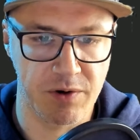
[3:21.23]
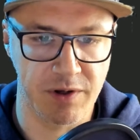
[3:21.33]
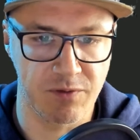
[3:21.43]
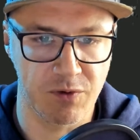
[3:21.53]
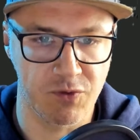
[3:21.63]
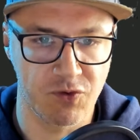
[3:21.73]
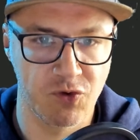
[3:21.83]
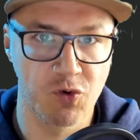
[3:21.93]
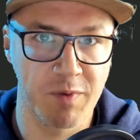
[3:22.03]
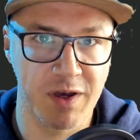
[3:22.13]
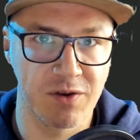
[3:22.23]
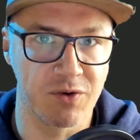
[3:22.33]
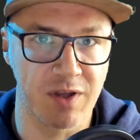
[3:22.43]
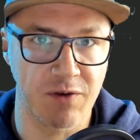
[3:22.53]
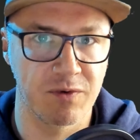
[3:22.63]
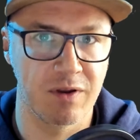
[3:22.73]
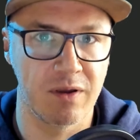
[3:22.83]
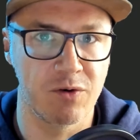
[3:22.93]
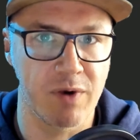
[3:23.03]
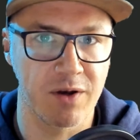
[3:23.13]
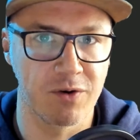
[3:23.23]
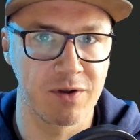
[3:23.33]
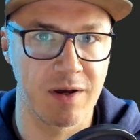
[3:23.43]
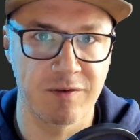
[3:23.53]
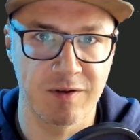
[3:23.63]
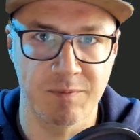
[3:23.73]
And if you zoom in, you definitely recognize it.